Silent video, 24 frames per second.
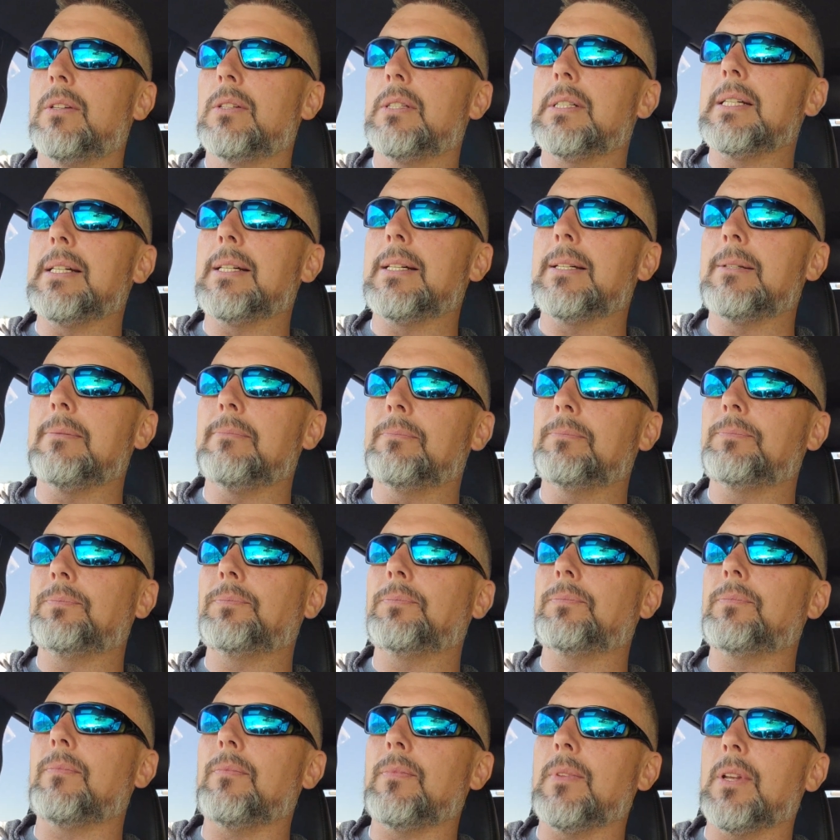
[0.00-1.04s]

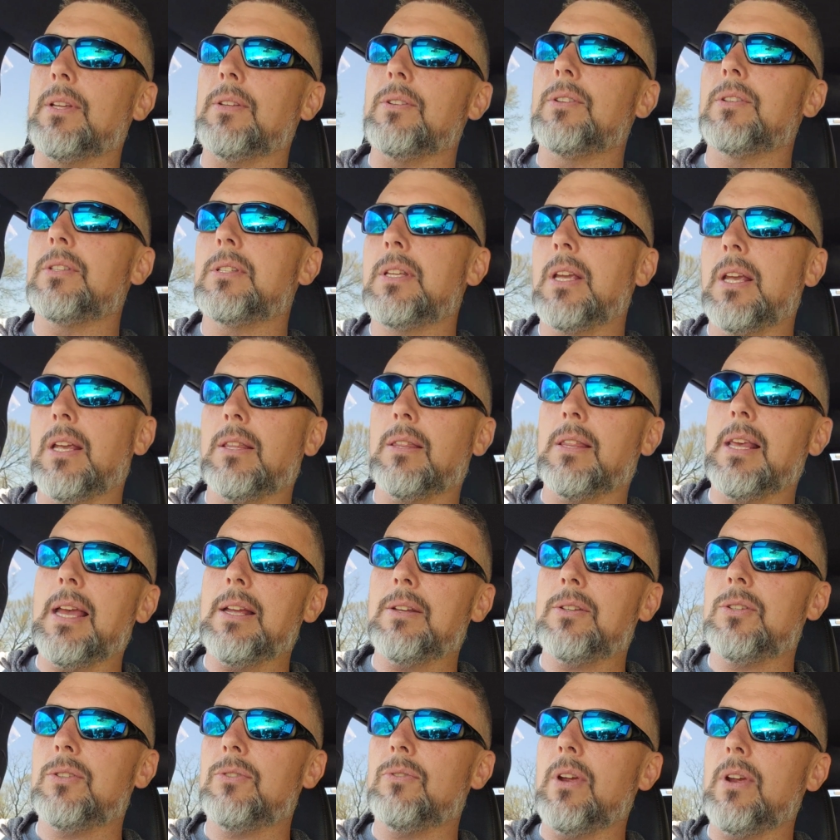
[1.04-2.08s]
You just take that
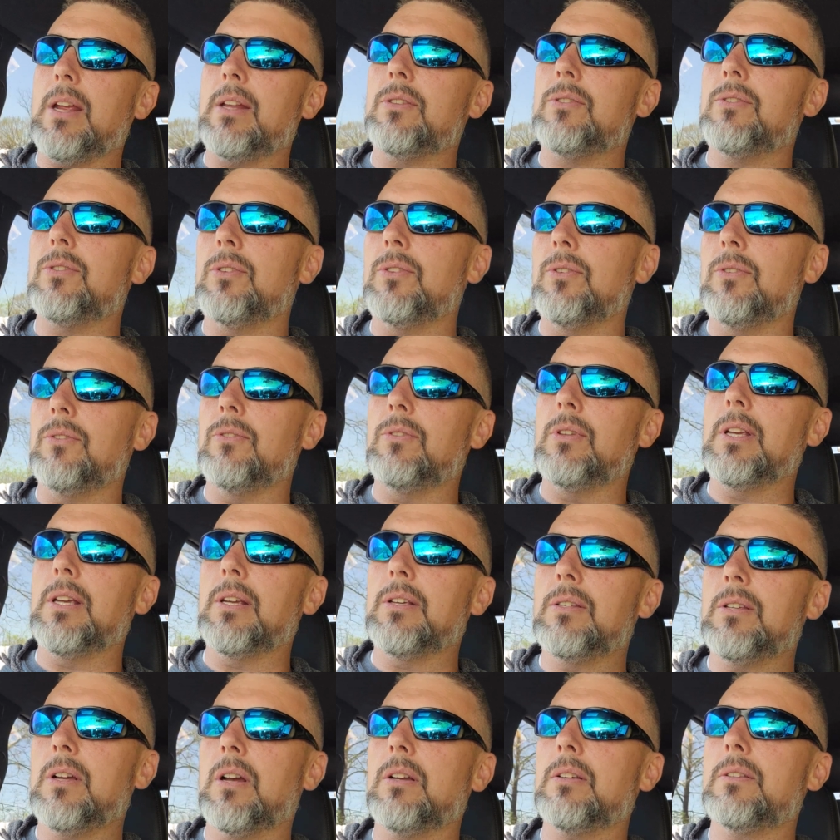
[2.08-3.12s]
straight to the
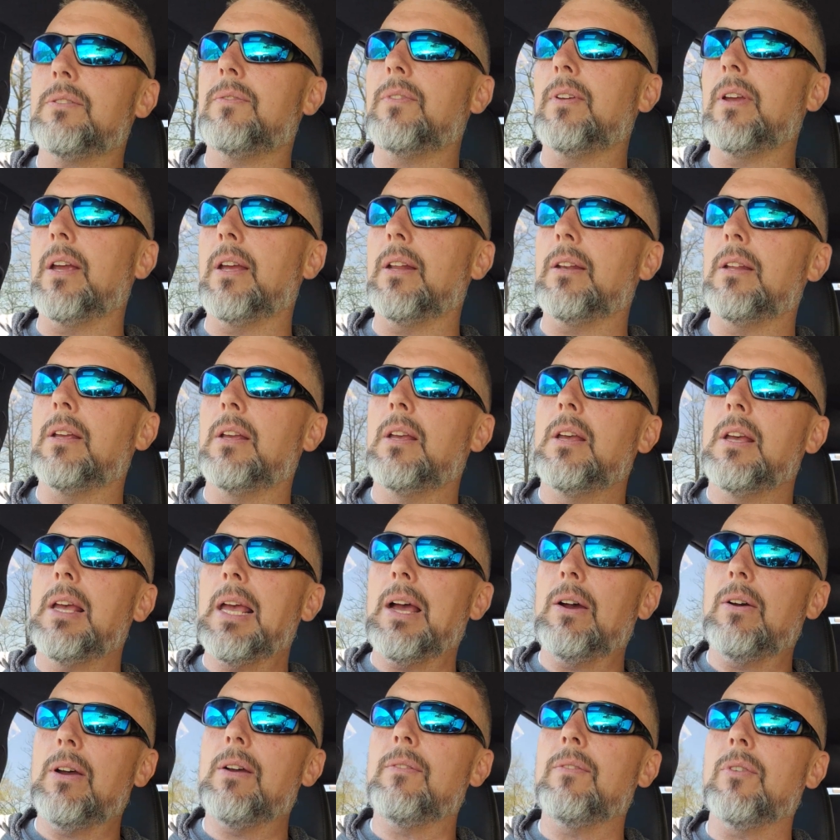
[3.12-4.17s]
exhaust fan.
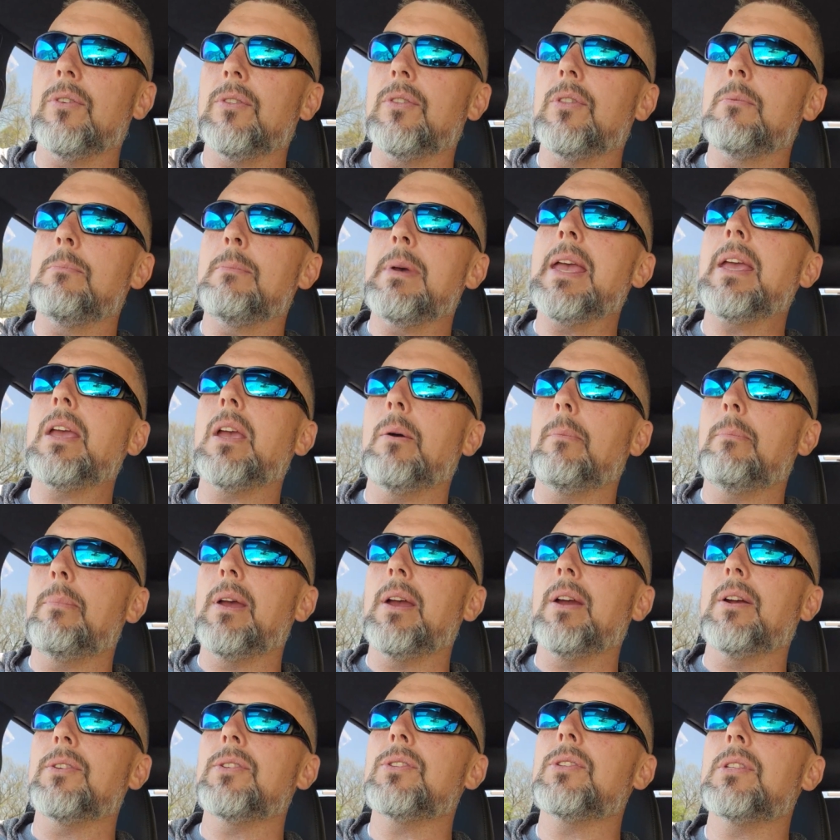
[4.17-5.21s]
However, the makeup
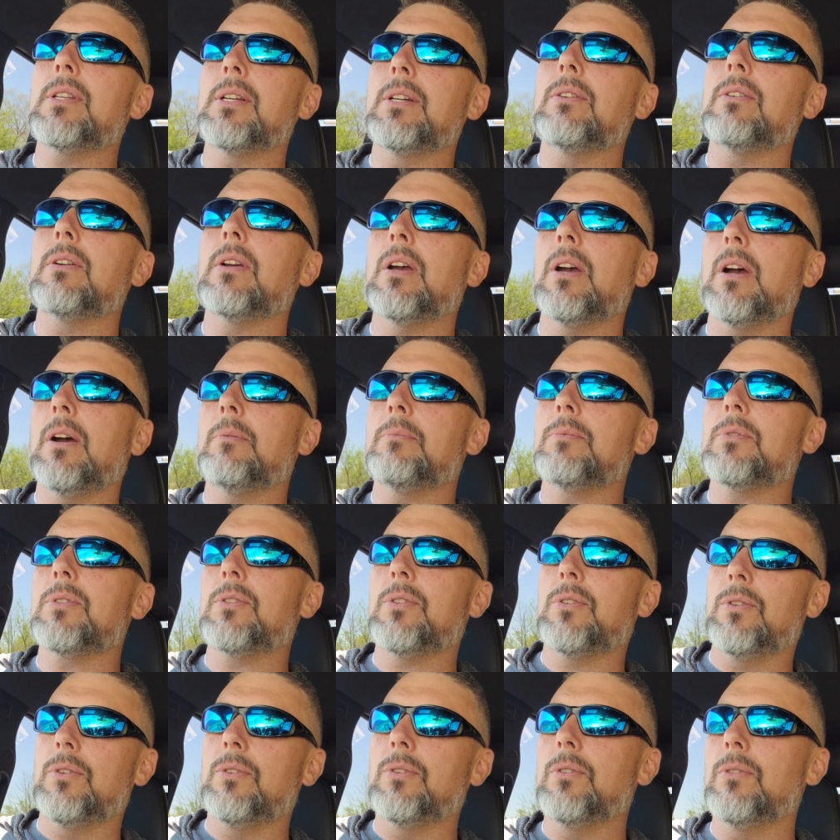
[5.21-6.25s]
air still comes
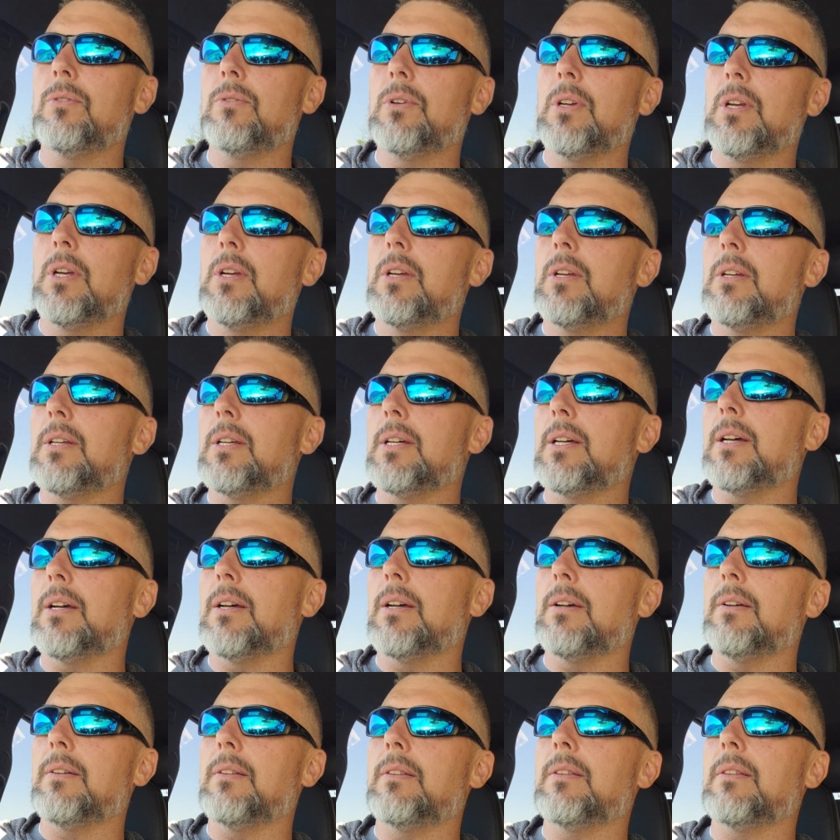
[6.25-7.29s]
to
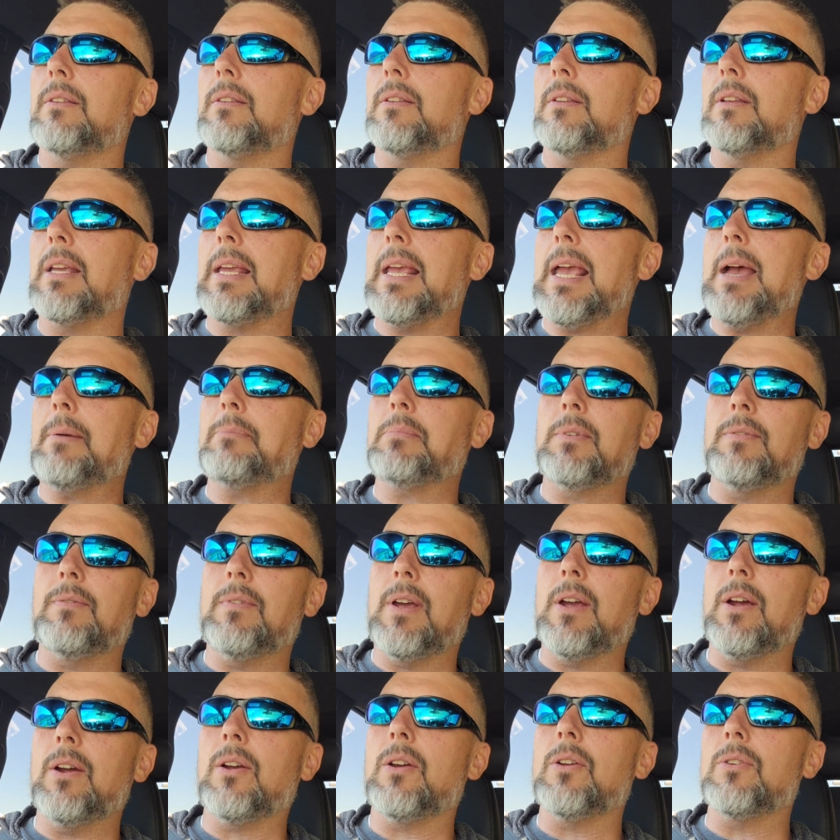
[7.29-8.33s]
the captive
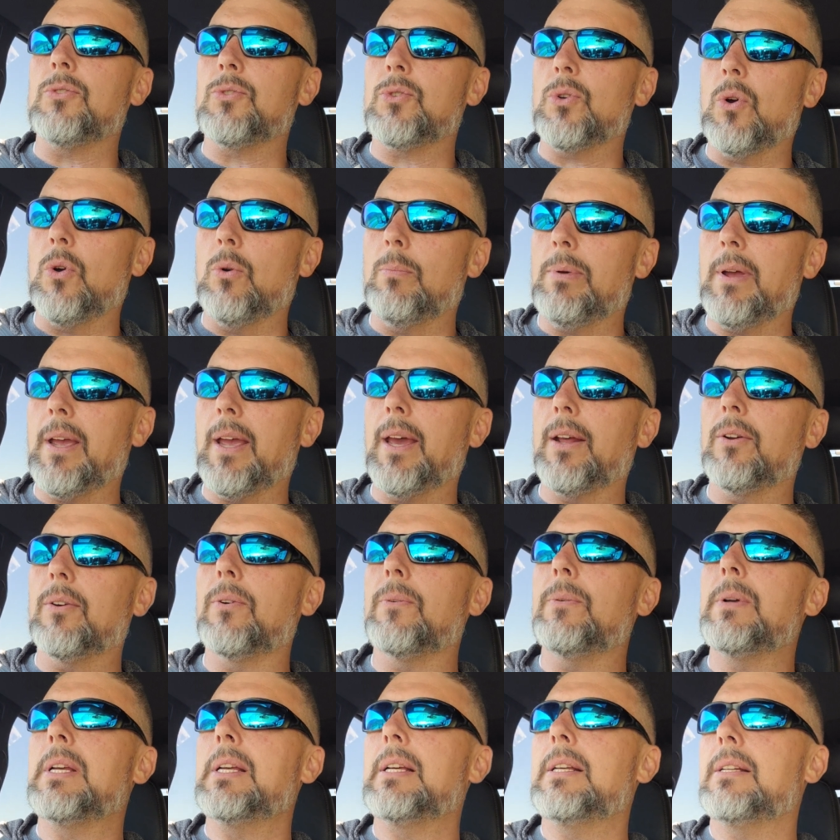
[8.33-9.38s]
air control panel.
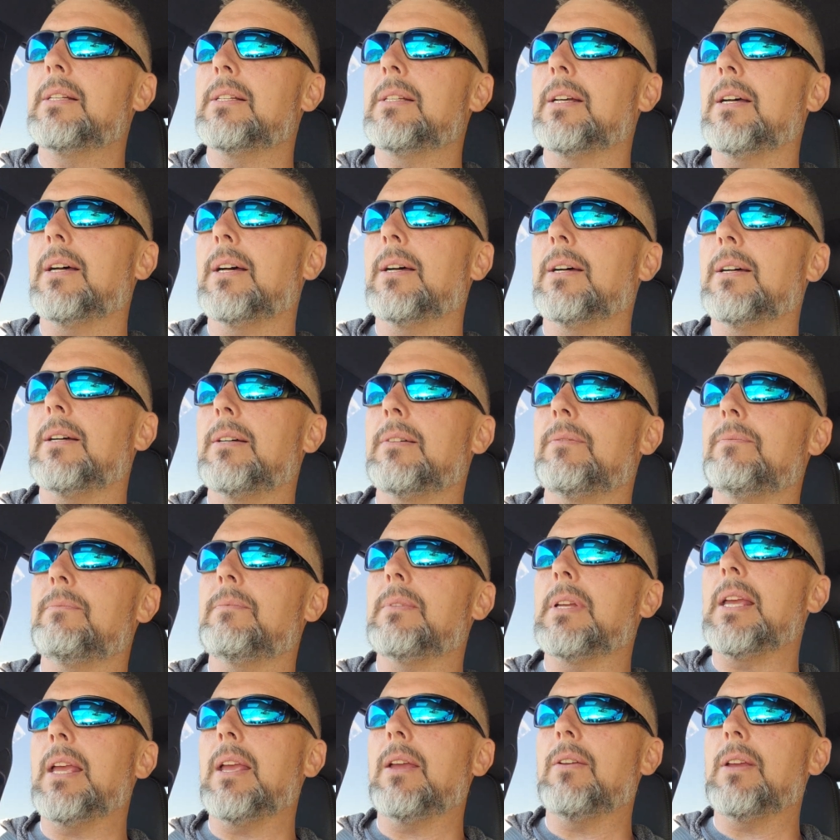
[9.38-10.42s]

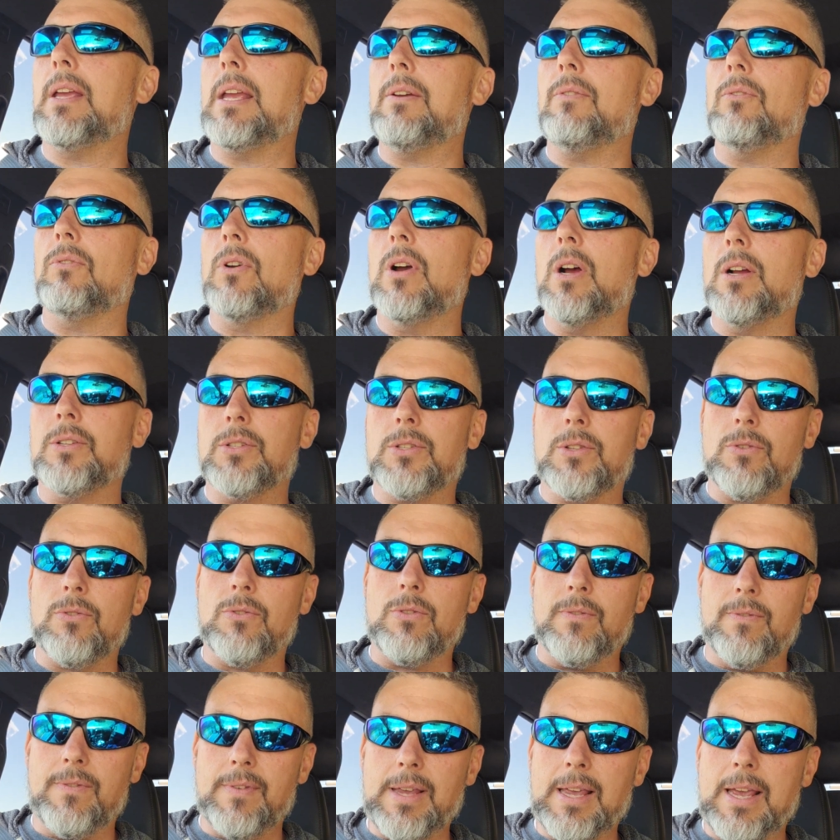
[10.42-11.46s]
It runs through
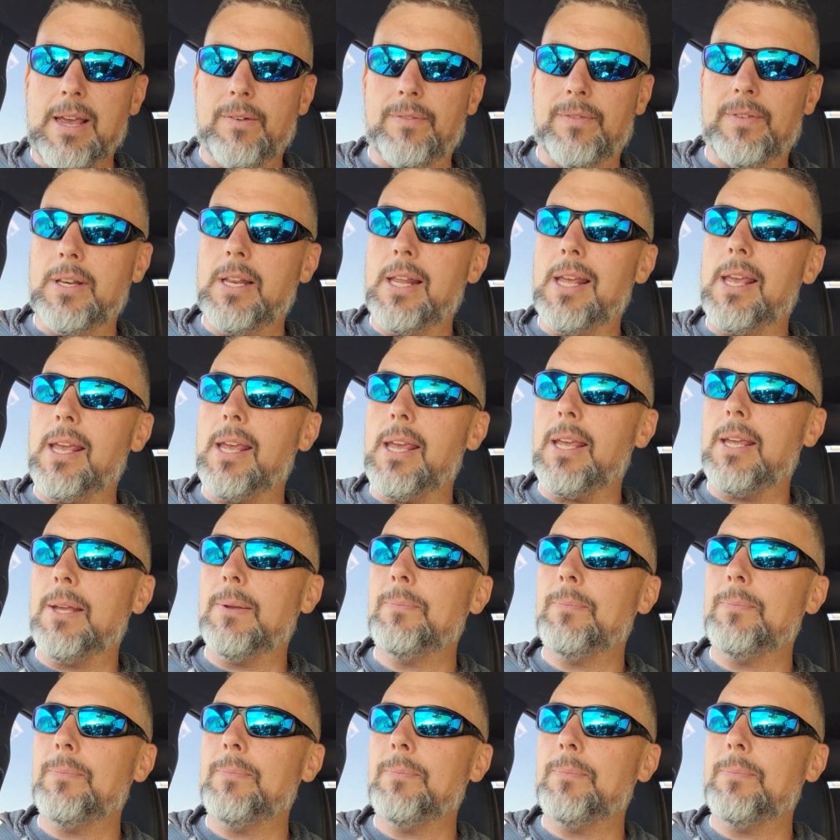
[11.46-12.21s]
the VFD.